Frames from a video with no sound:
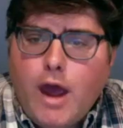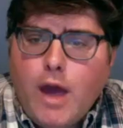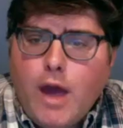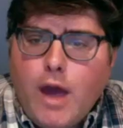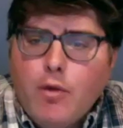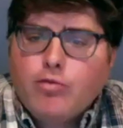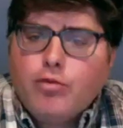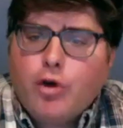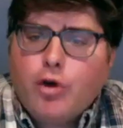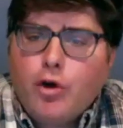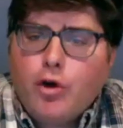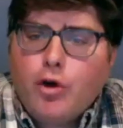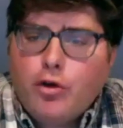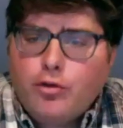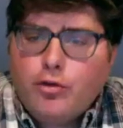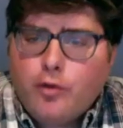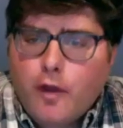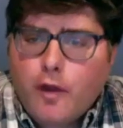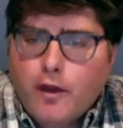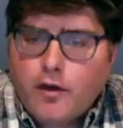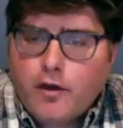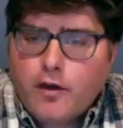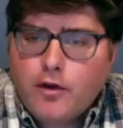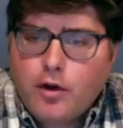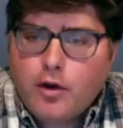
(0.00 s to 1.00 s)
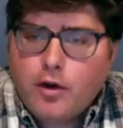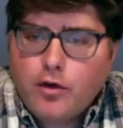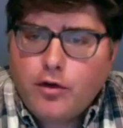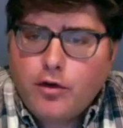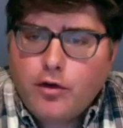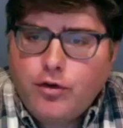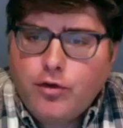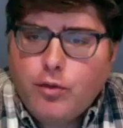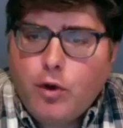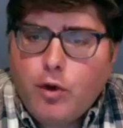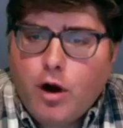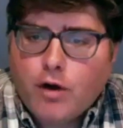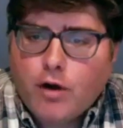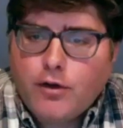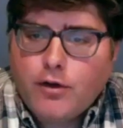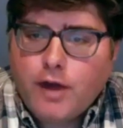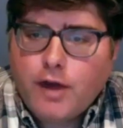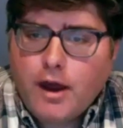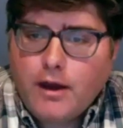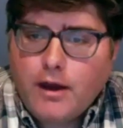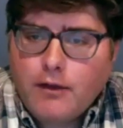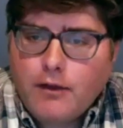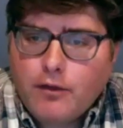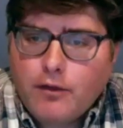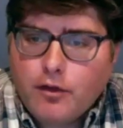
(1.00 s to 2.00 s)
Howard Rose would like to know: Did you walk
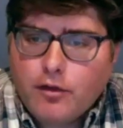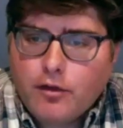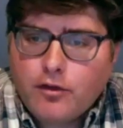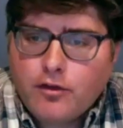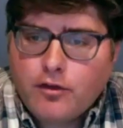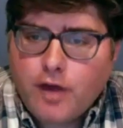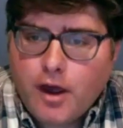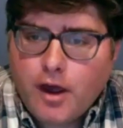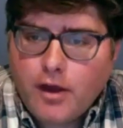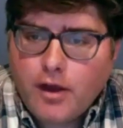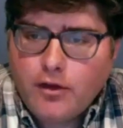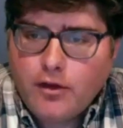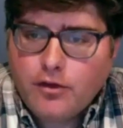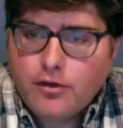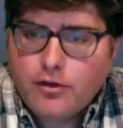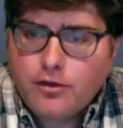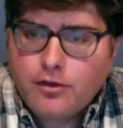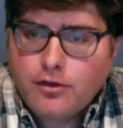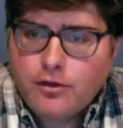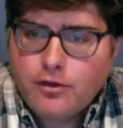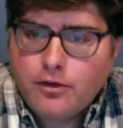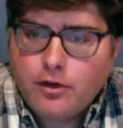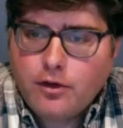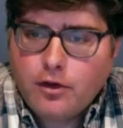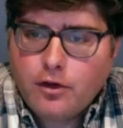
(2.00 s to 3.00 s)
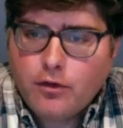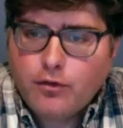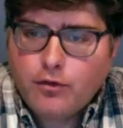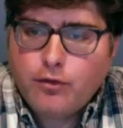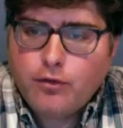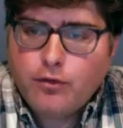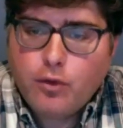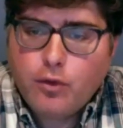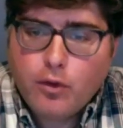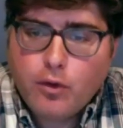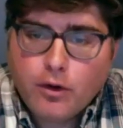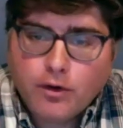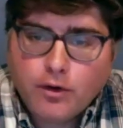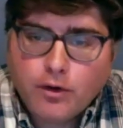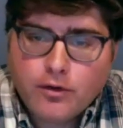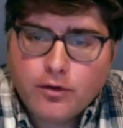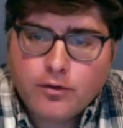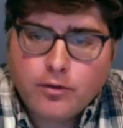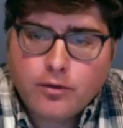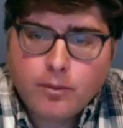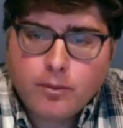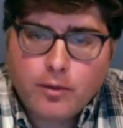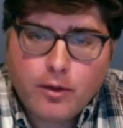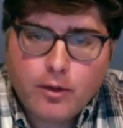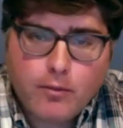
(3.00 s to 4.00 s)
to any of the sites,
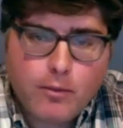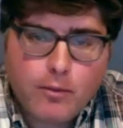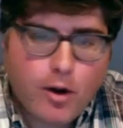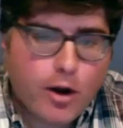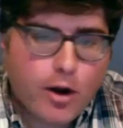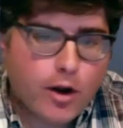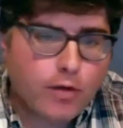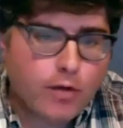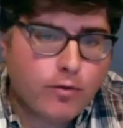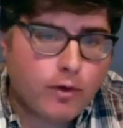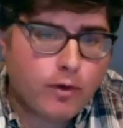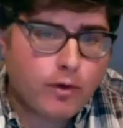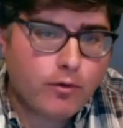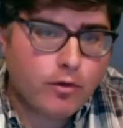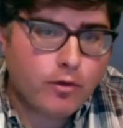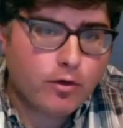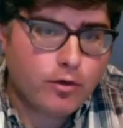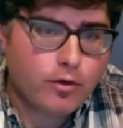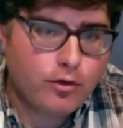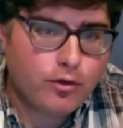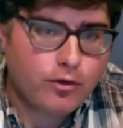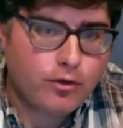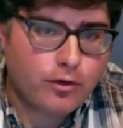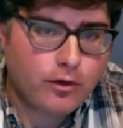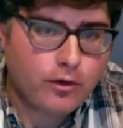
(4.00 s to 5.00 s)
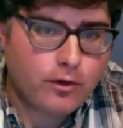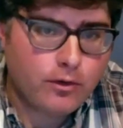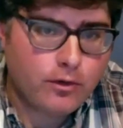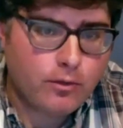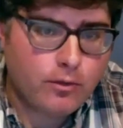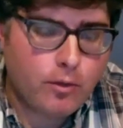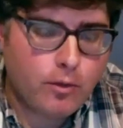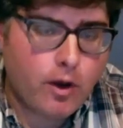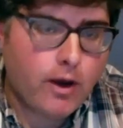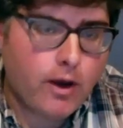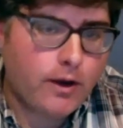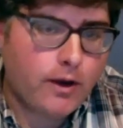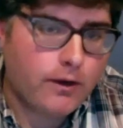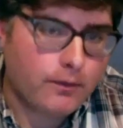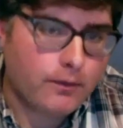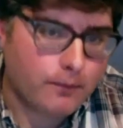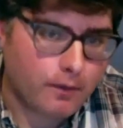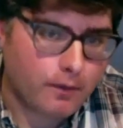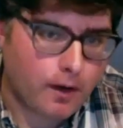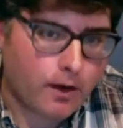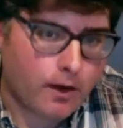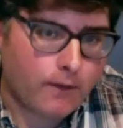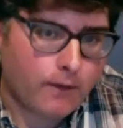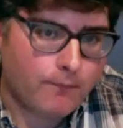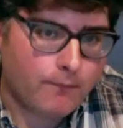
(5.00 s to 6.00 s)
forts from the American Revolution? When
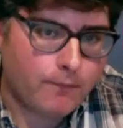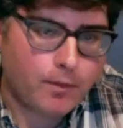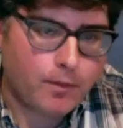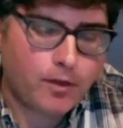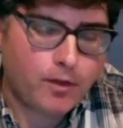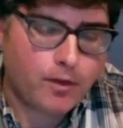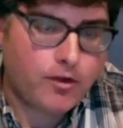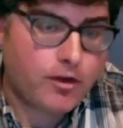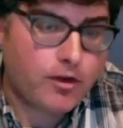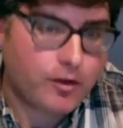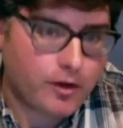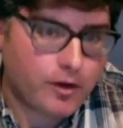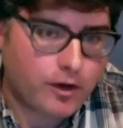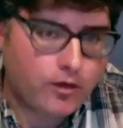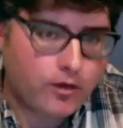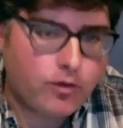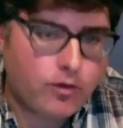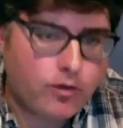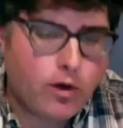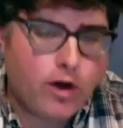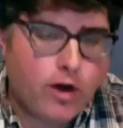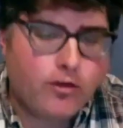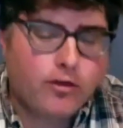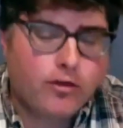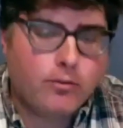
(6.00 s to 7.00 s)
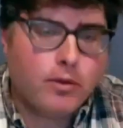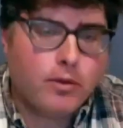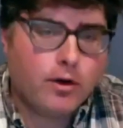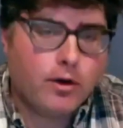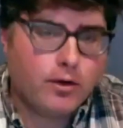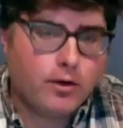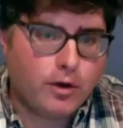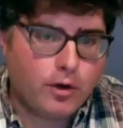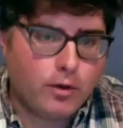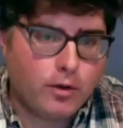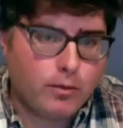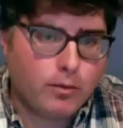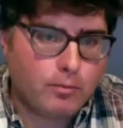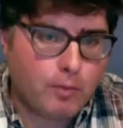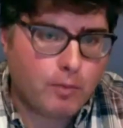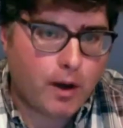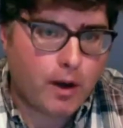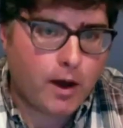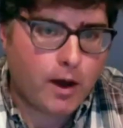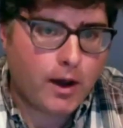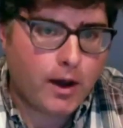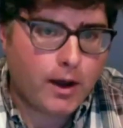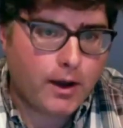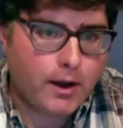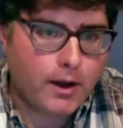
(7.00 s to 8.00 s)
um, this isn't his question, but you know,
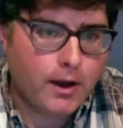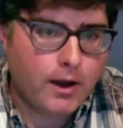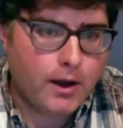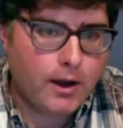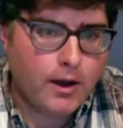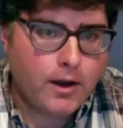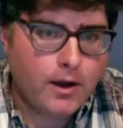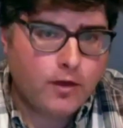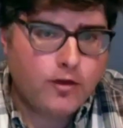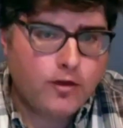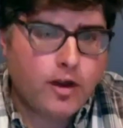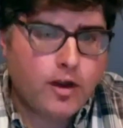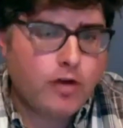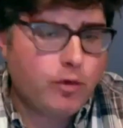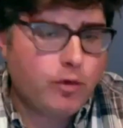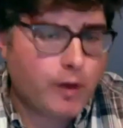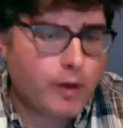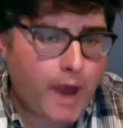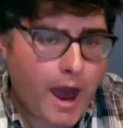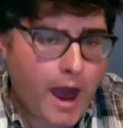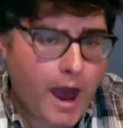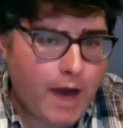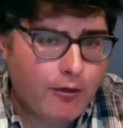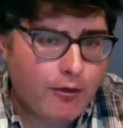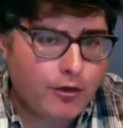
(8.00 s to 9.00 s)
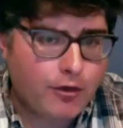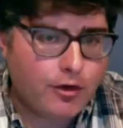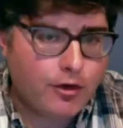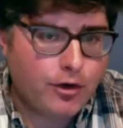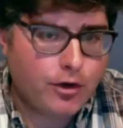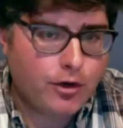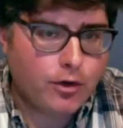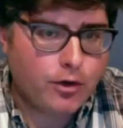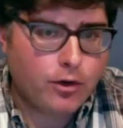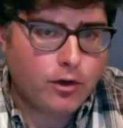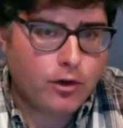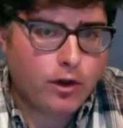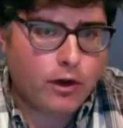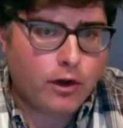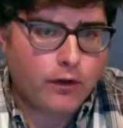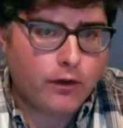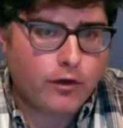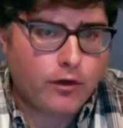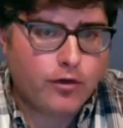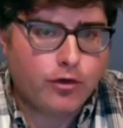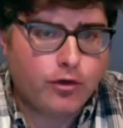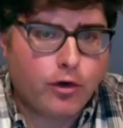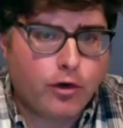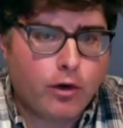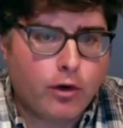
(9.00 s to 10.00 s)
by Sedgwick Avenue along
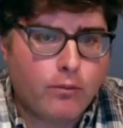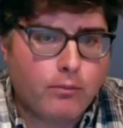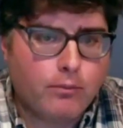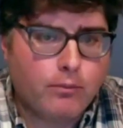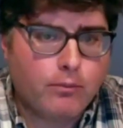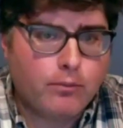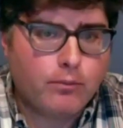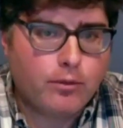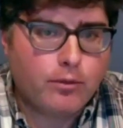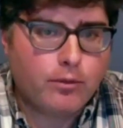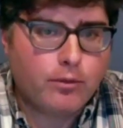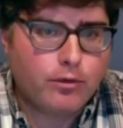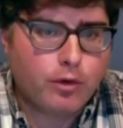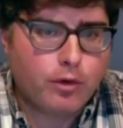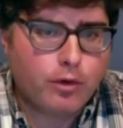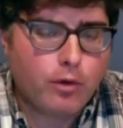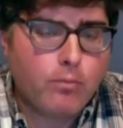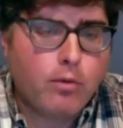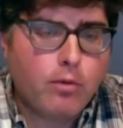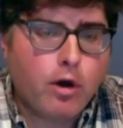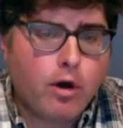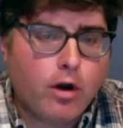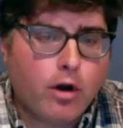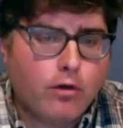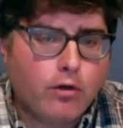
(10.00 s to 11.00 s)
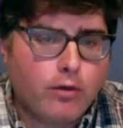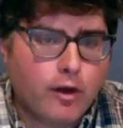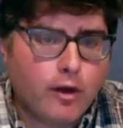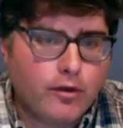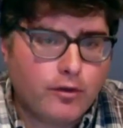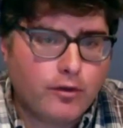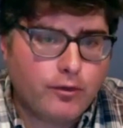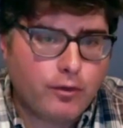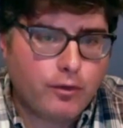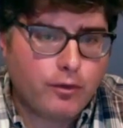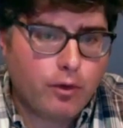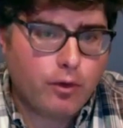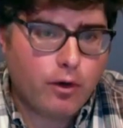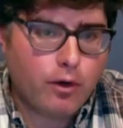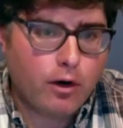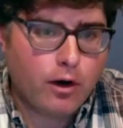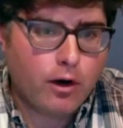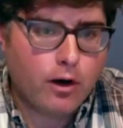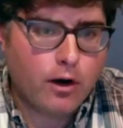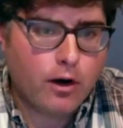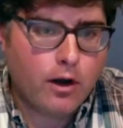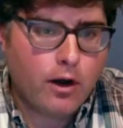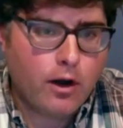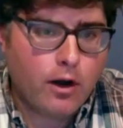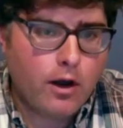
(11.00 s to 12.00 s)
the Jerome, Jerome Park
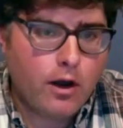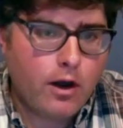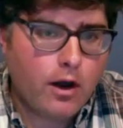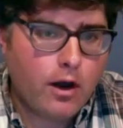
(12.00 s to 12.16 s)
Reservoir,